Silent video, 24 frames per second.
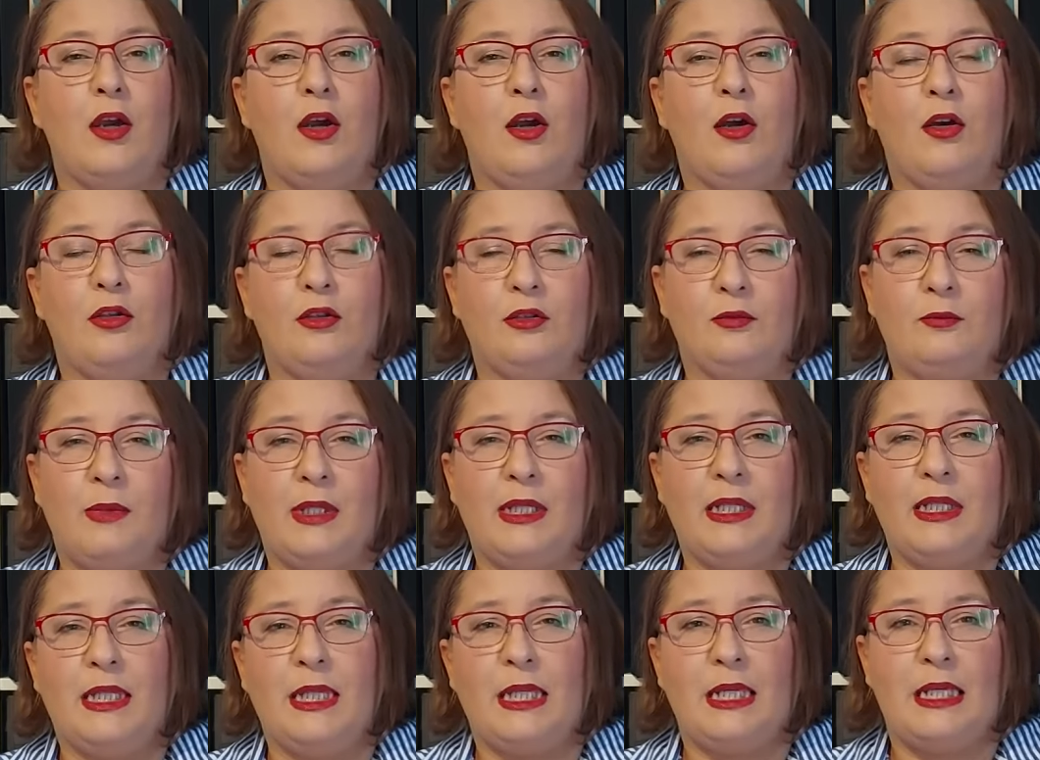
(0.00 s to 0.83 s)
On
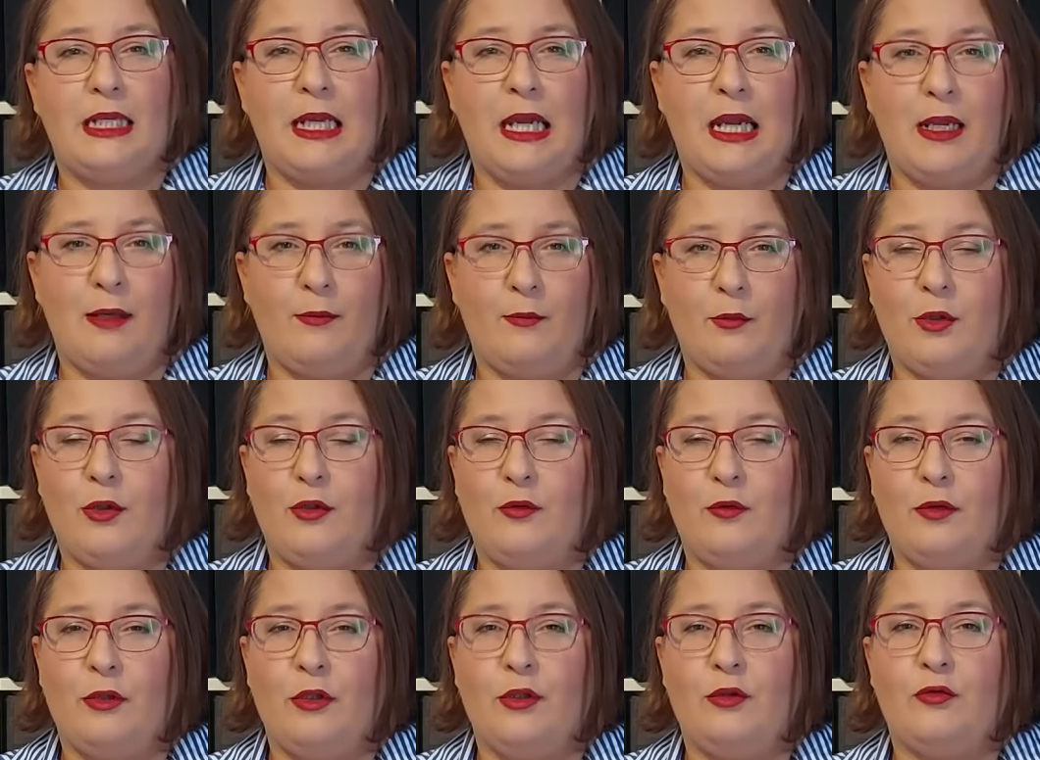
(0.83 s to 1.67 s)
Monday I'm
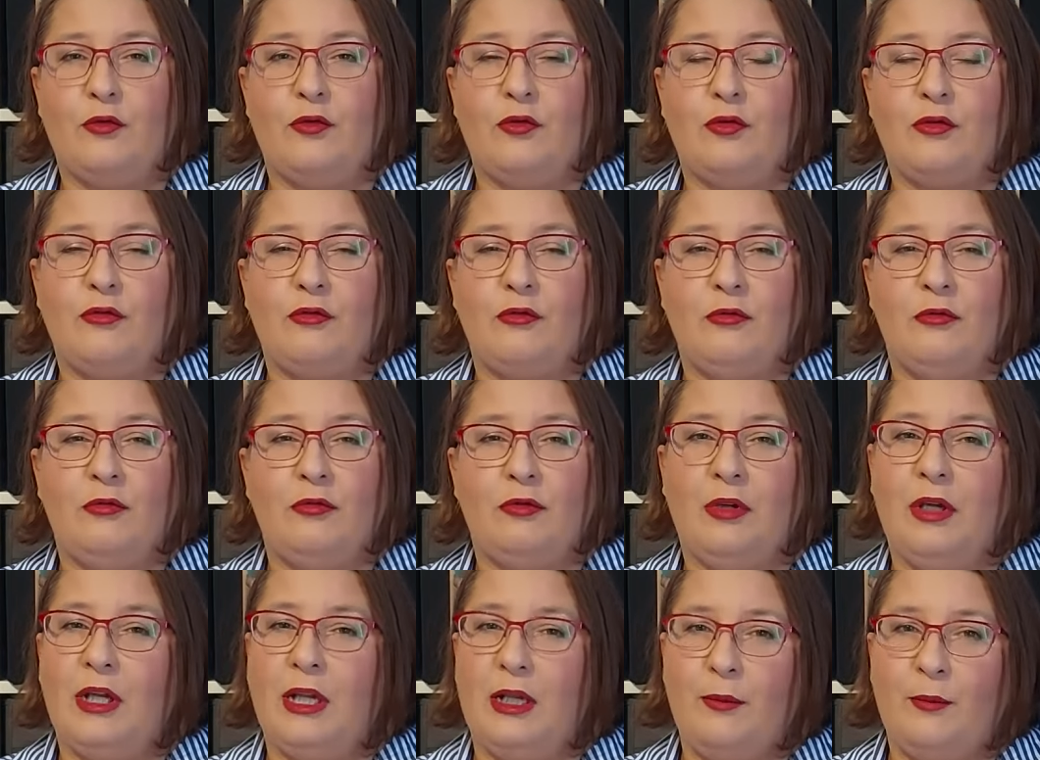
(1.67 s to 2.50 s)
going to school to
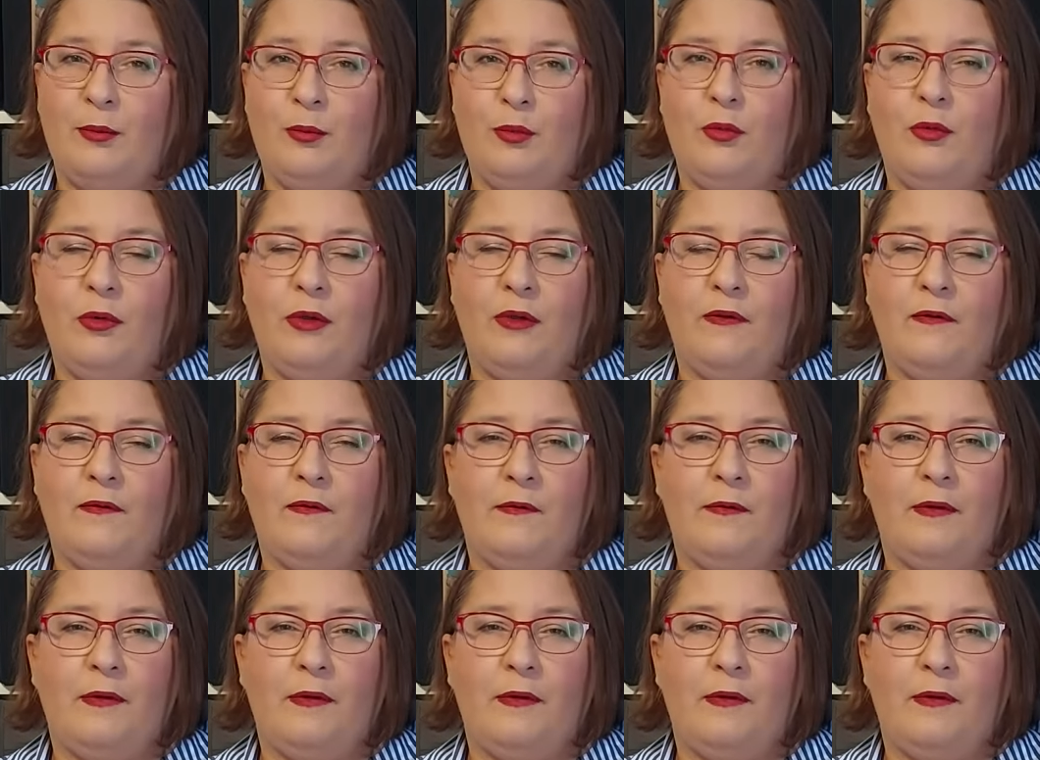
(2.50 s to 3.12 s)
help with